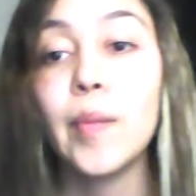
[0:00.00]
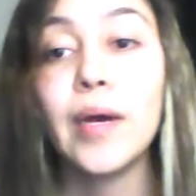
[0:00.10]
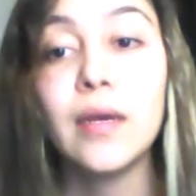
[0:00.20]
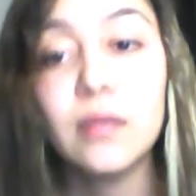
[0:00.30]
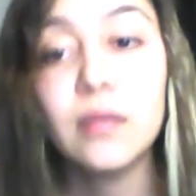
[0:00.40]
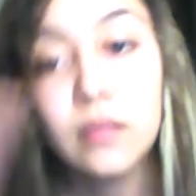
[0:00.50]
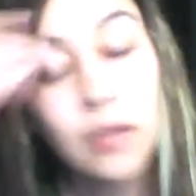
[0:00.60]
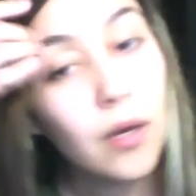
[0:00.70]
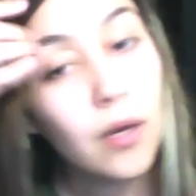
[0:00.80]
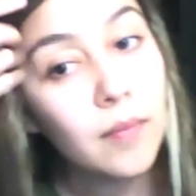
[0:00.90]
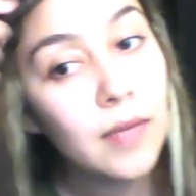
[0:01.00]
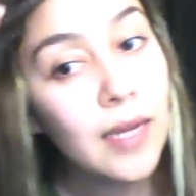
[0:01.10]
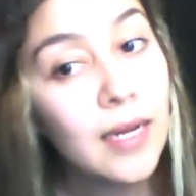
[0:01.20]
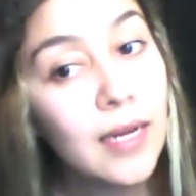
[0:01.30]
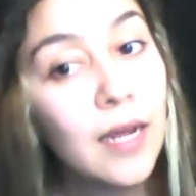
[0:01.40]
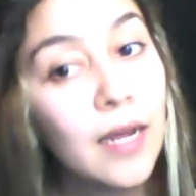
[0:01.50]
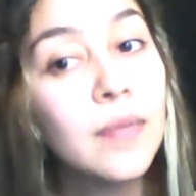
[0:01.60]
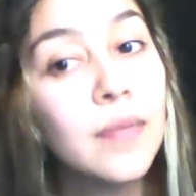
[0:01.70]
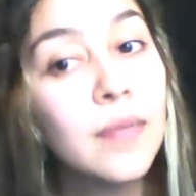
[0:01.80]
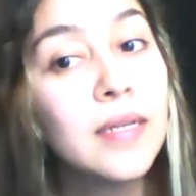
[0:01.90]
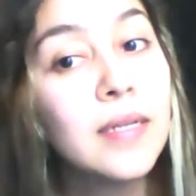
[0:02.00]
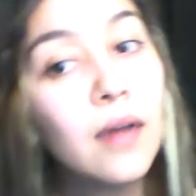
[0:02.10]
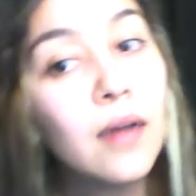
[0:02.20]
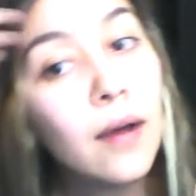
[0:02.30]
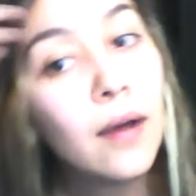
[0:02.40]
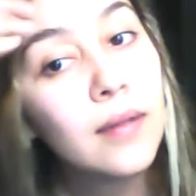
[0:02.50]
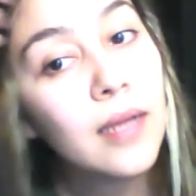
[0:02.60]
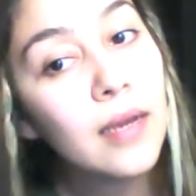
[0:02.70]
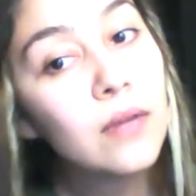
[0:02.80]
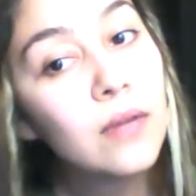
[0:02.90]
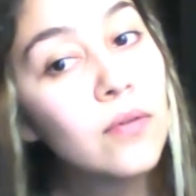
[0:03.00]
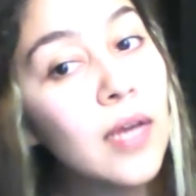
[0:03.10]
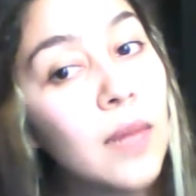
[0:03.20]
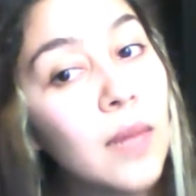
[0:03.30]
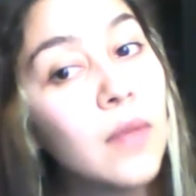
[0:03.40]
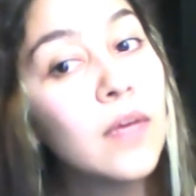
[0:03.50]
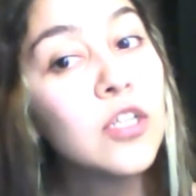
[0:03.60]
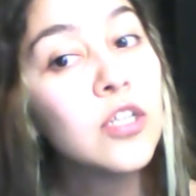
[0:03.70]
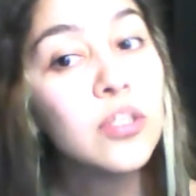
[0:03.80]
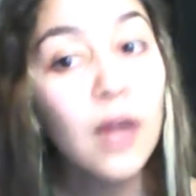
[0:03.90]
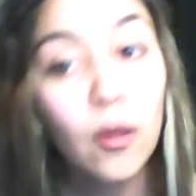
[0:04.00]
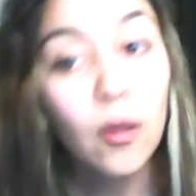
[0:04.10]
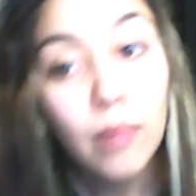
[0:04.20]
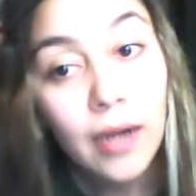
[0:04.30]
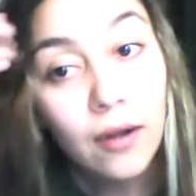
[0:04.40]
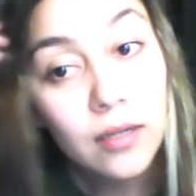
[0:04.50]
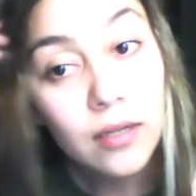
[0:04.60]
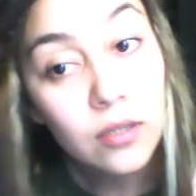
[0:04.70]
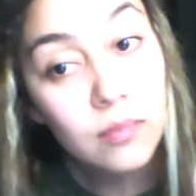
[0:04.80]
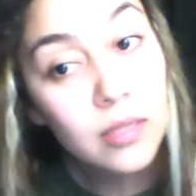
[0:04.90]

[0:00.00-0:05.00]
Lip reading: But lately I've been like, okay, maybe I should help it out a little